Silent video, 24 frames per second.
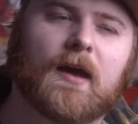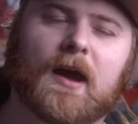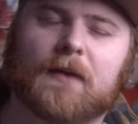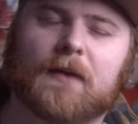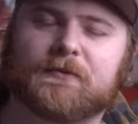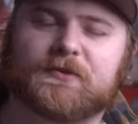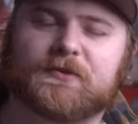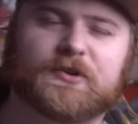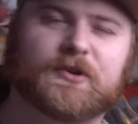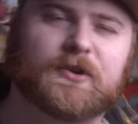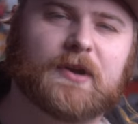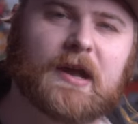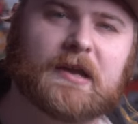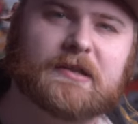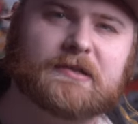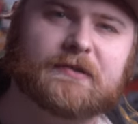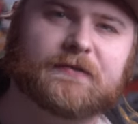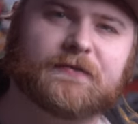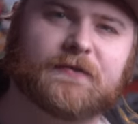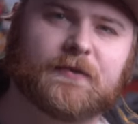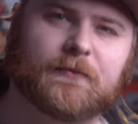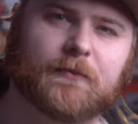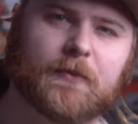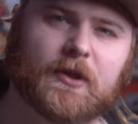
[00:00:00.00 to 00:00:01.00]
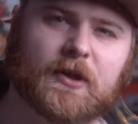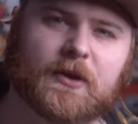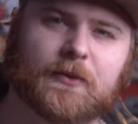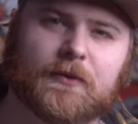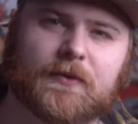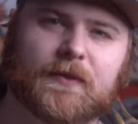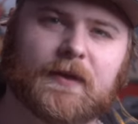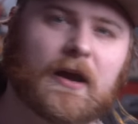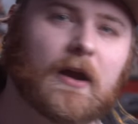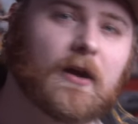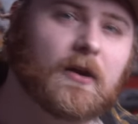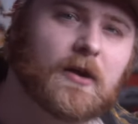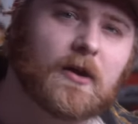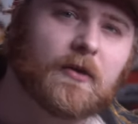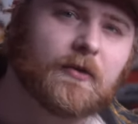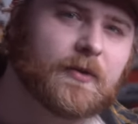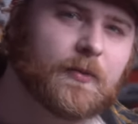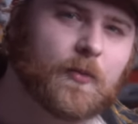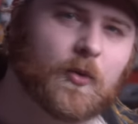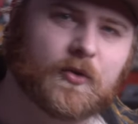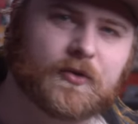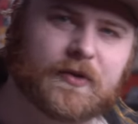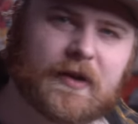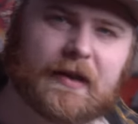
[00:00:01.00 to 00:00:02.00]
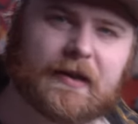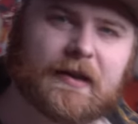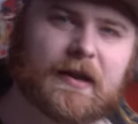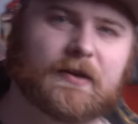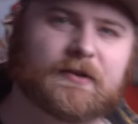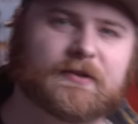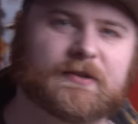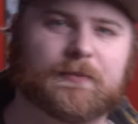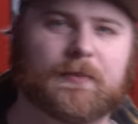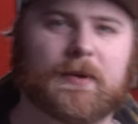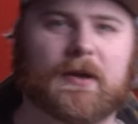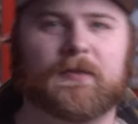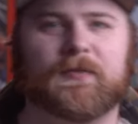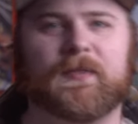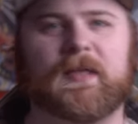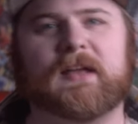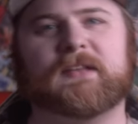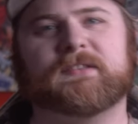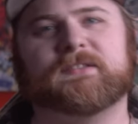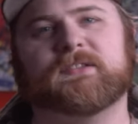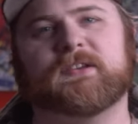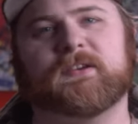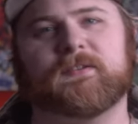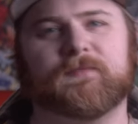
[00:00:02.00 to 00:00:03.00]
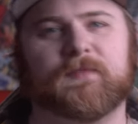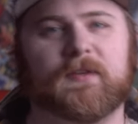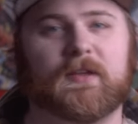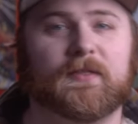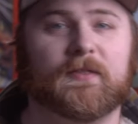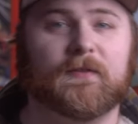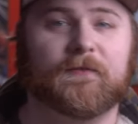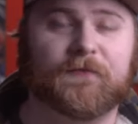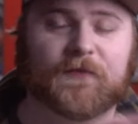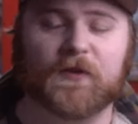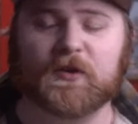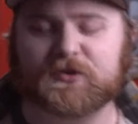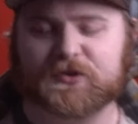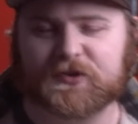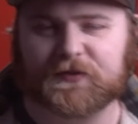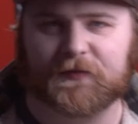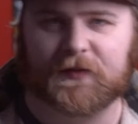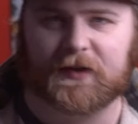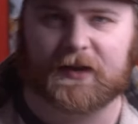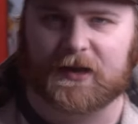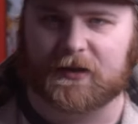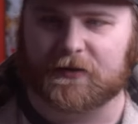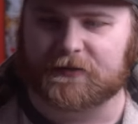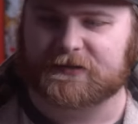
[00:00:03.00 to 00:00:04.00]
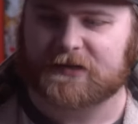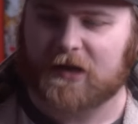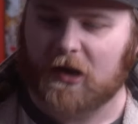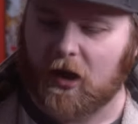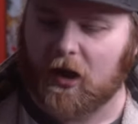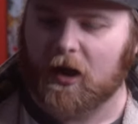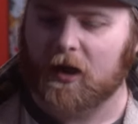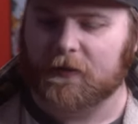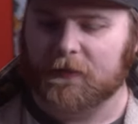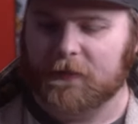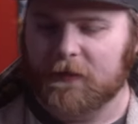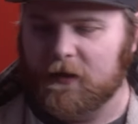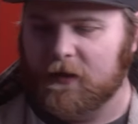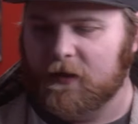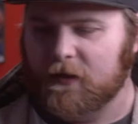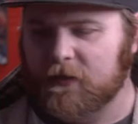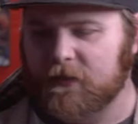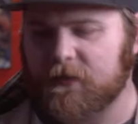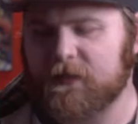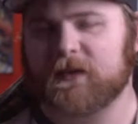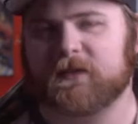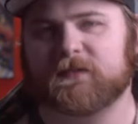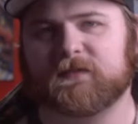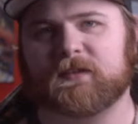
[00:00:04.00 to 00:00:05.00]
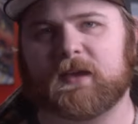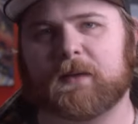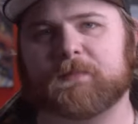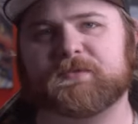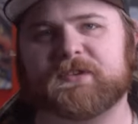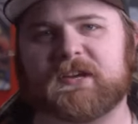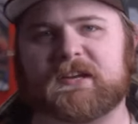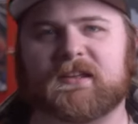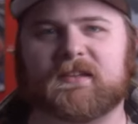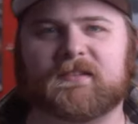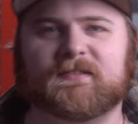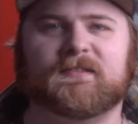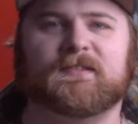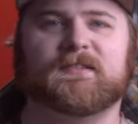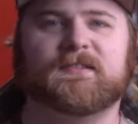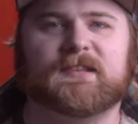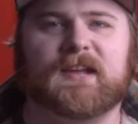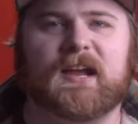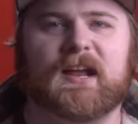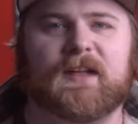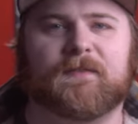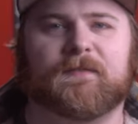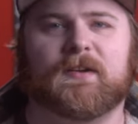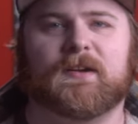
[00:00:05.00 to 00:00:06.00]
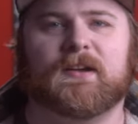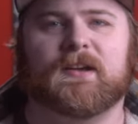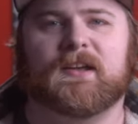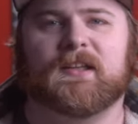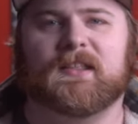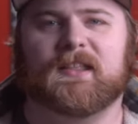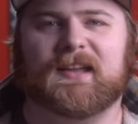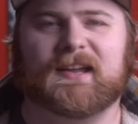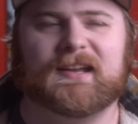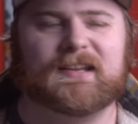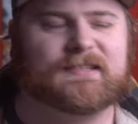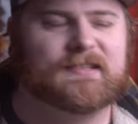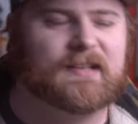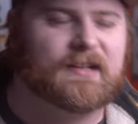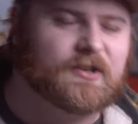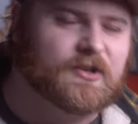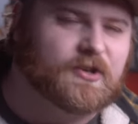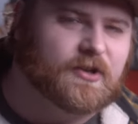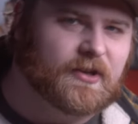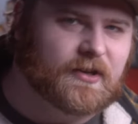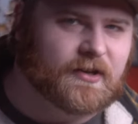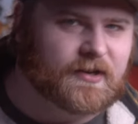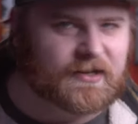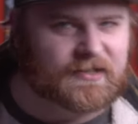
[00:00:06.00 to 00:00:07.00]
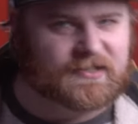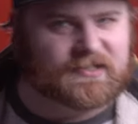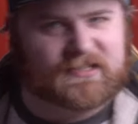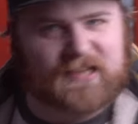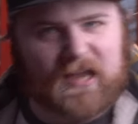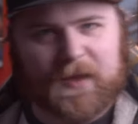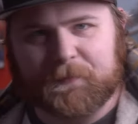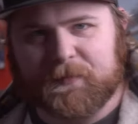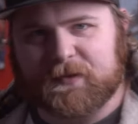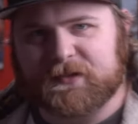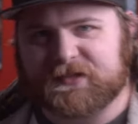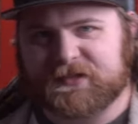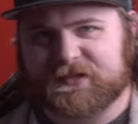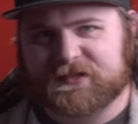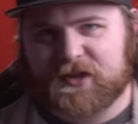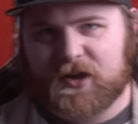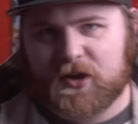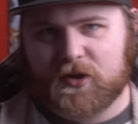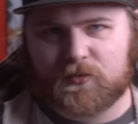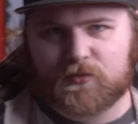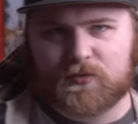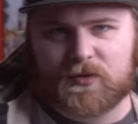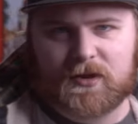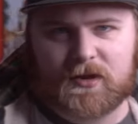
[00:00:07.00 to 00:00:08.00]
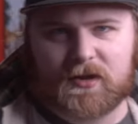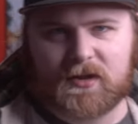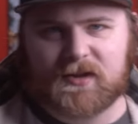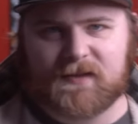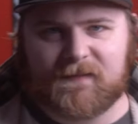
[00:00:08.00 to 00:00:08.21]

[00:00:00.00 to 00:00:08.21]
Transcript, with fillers: I'm sure you guys are familiar with that. I'll go into more details about that stuff in the future videos on this subject. This is kind of a, like I said earlier, a stepping stone